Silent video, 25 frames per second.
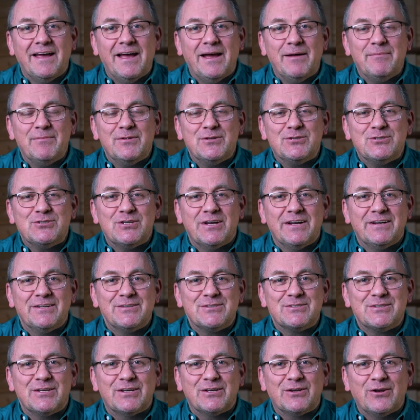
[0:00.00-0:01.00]
I'm the
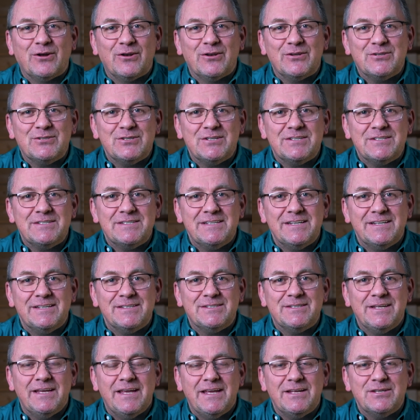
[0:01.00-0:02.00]
child psychologist in
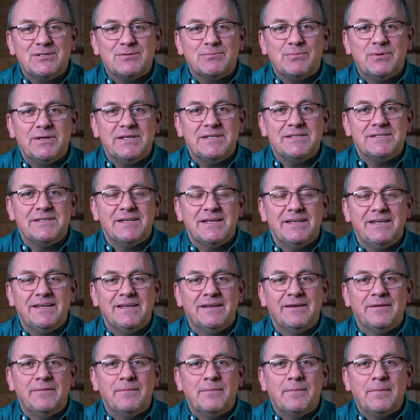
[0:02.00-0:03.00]
THPT,